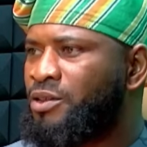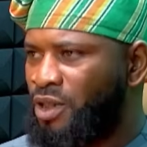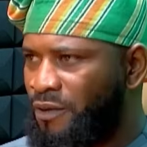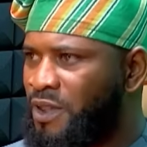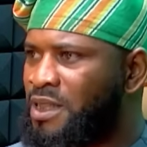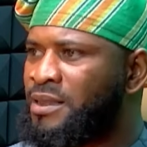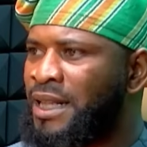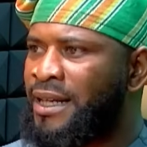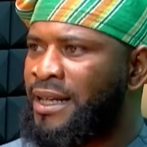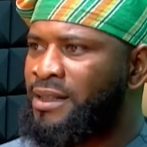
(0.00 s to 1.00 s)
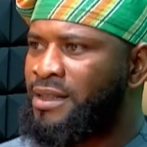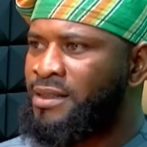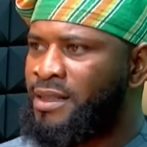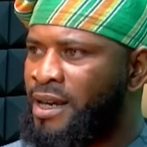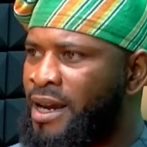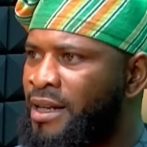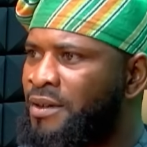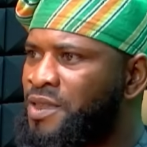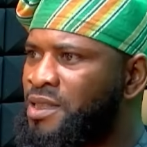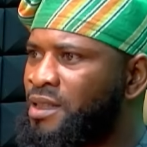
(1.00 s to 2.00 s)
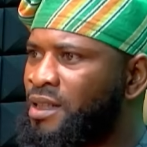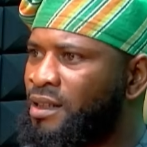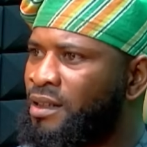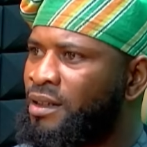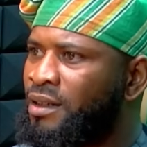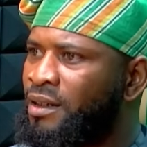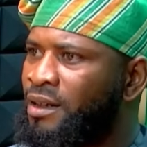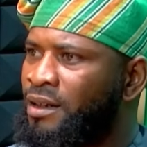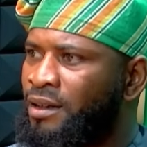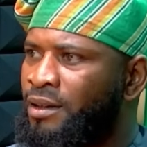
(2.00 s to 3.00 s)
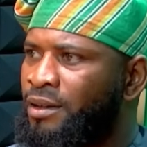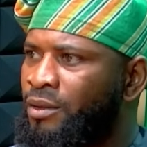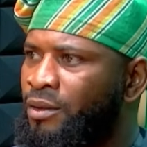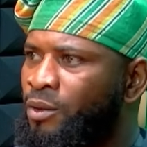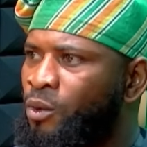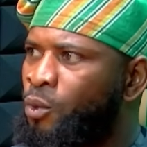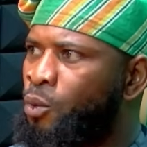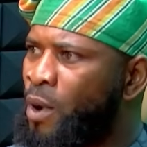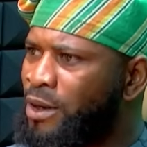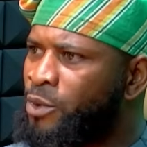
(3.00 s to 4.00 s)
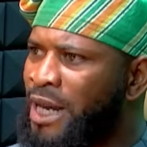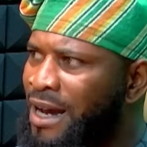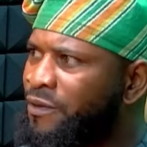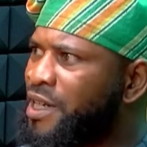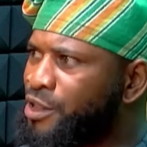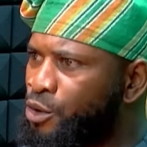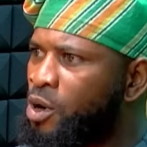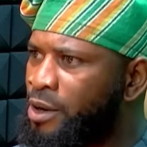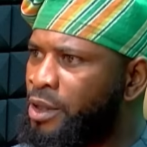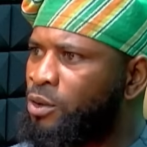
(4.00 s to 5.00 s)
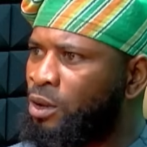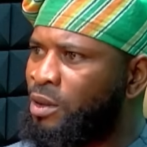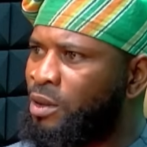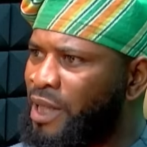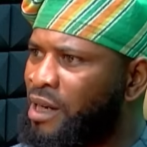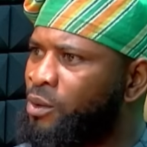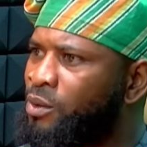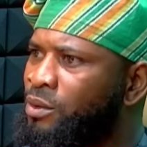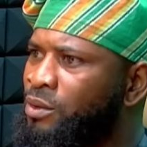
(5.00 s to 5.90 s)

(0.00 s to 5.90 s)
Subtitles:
So if it is like this here in FCT, when we have a new curriculum now